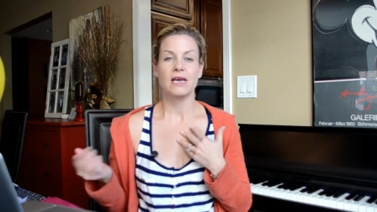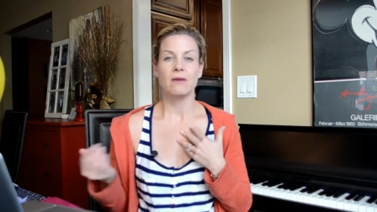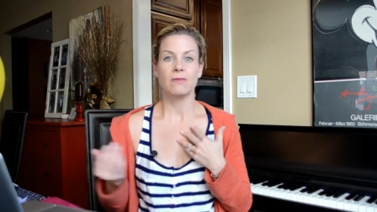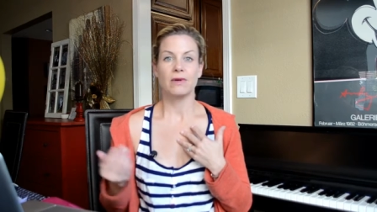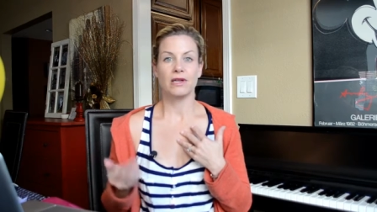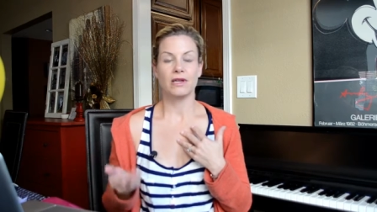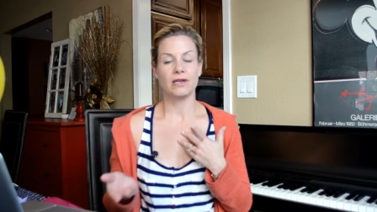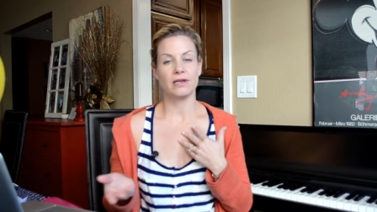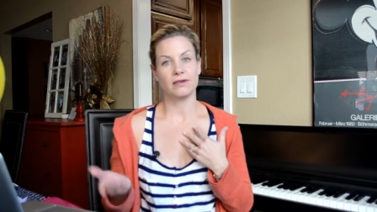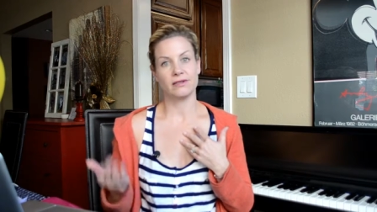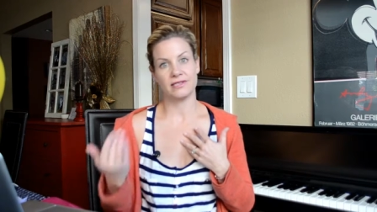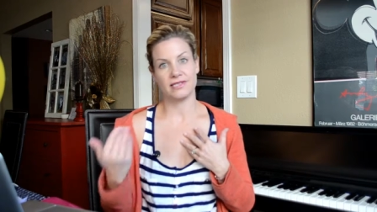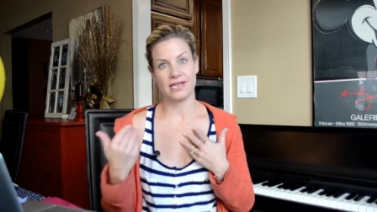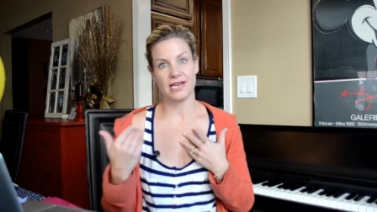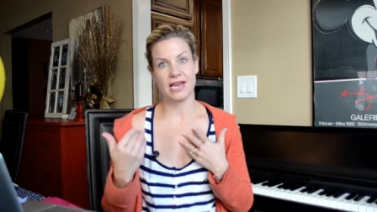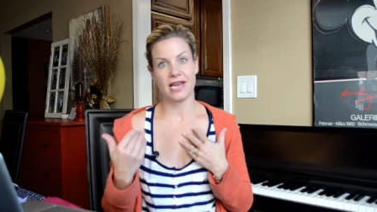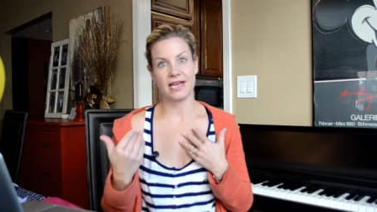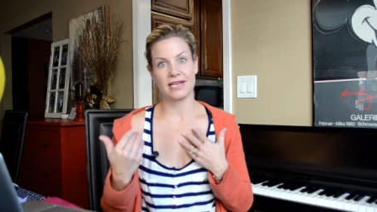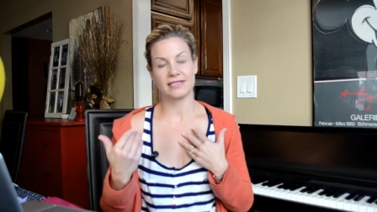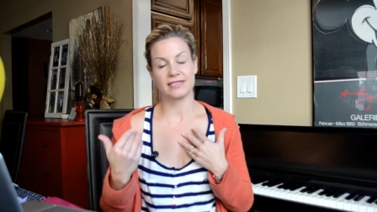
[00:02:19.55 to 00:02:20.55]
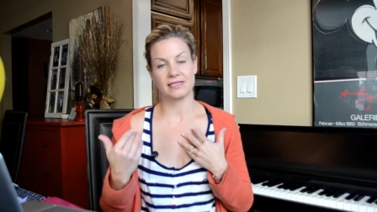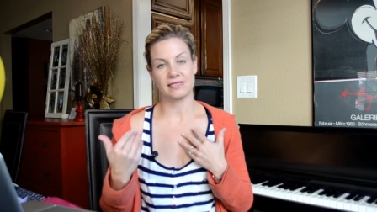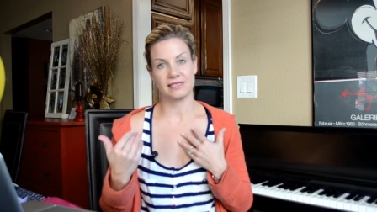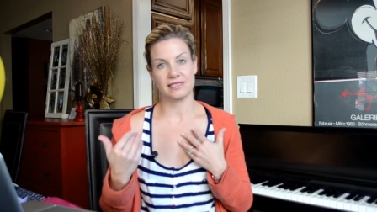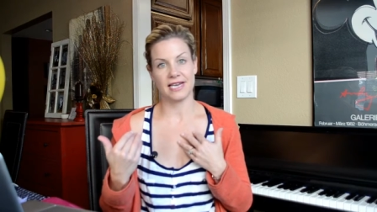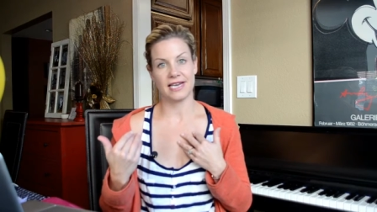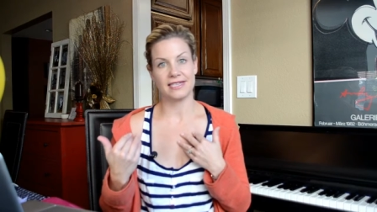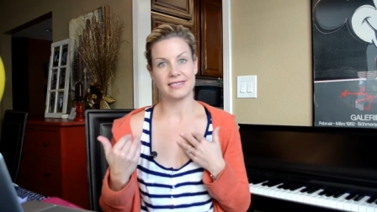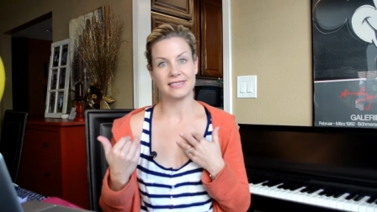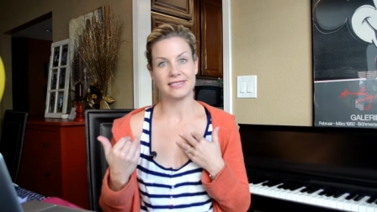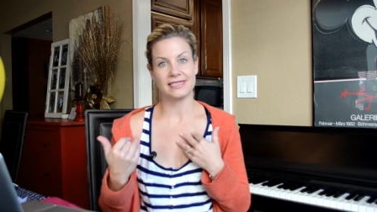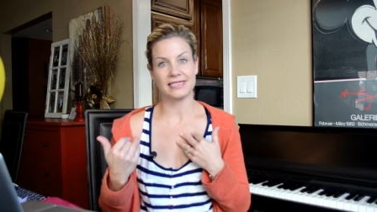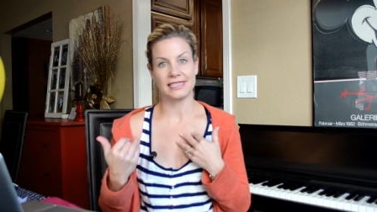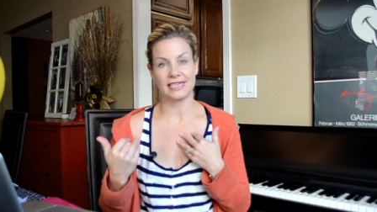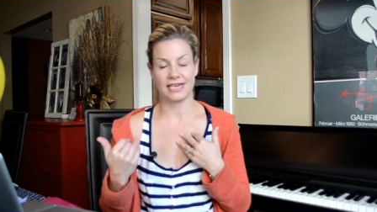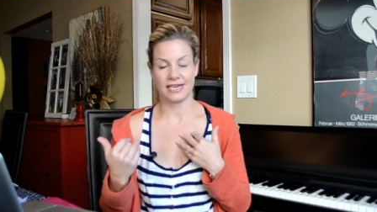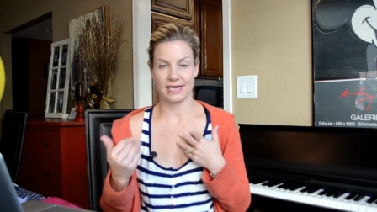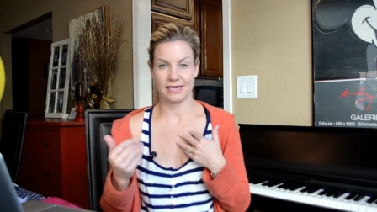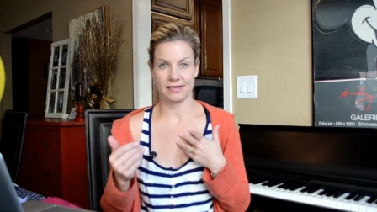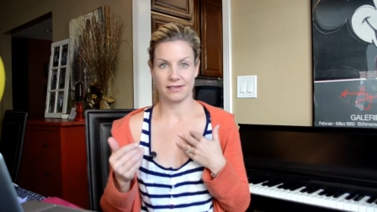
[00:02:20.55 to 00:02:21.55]
But in singing, sustained
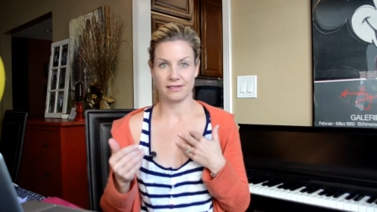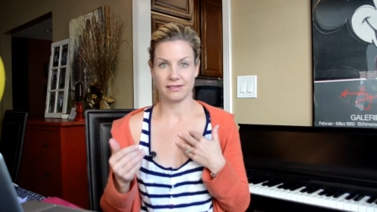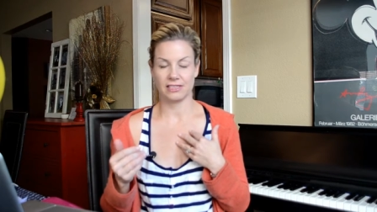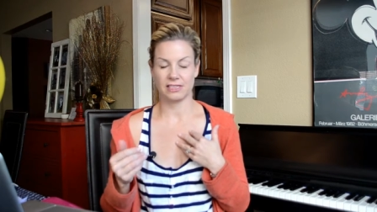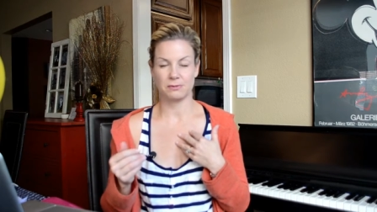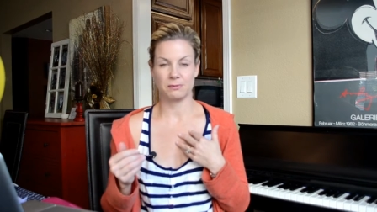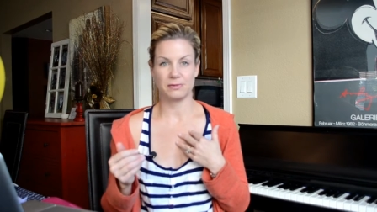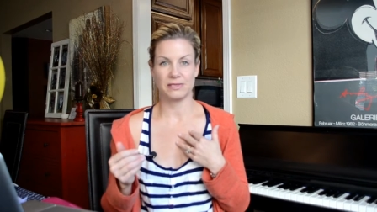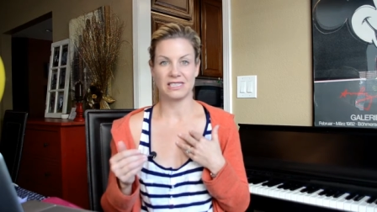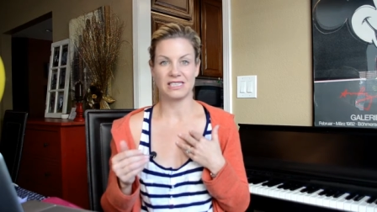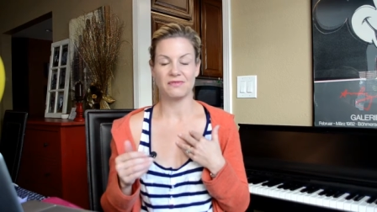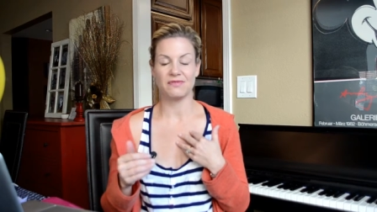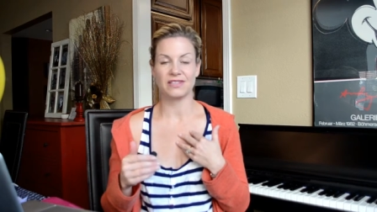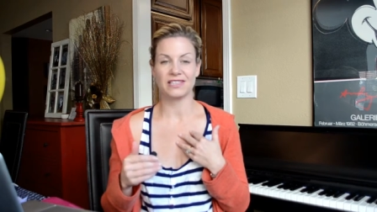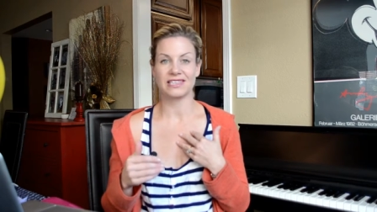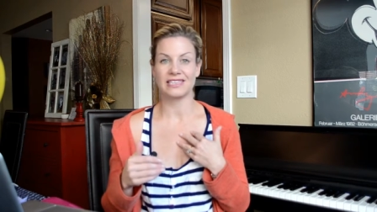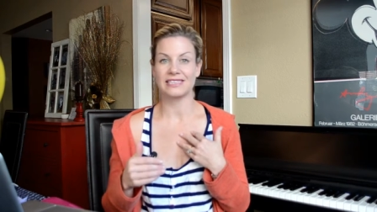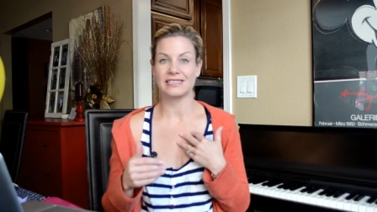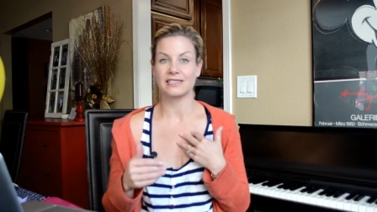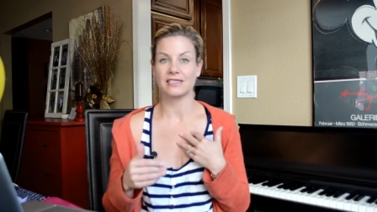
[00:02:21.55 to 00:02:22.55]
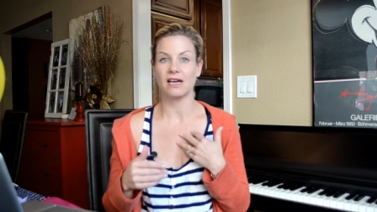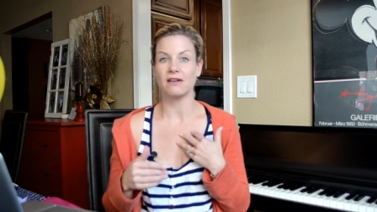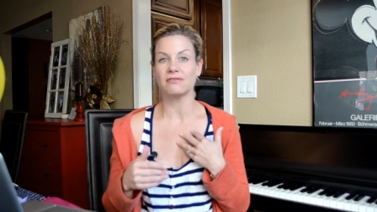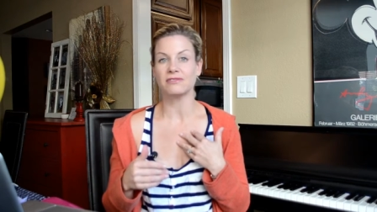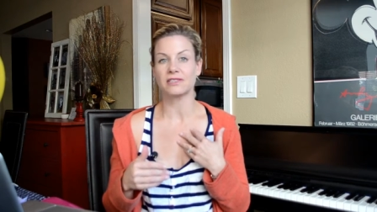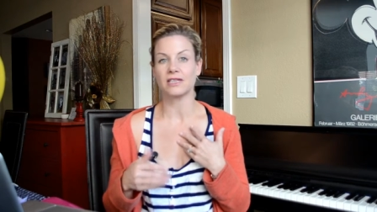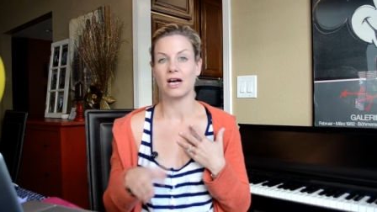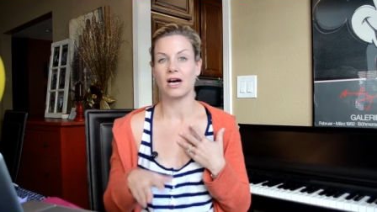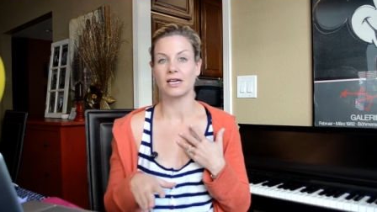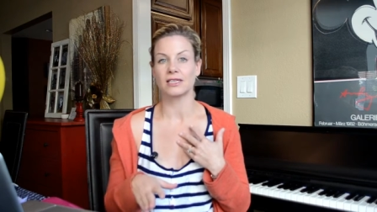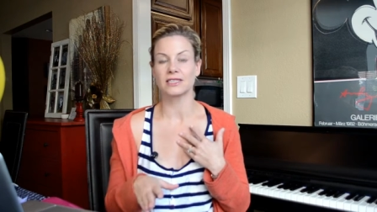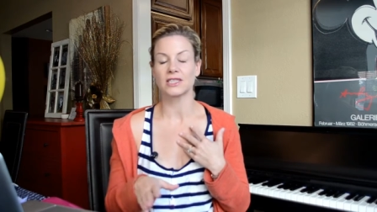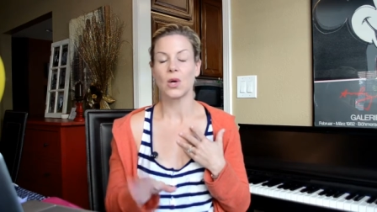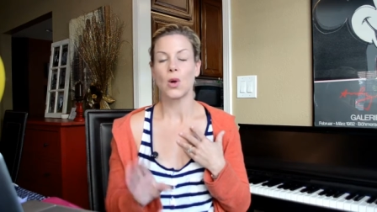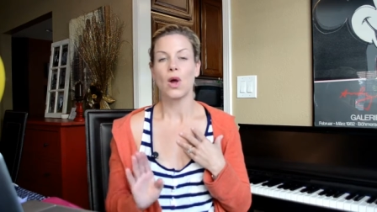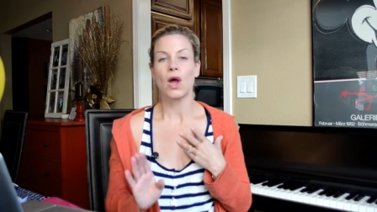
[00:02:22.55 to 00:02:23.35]
singing, specifically tough songs,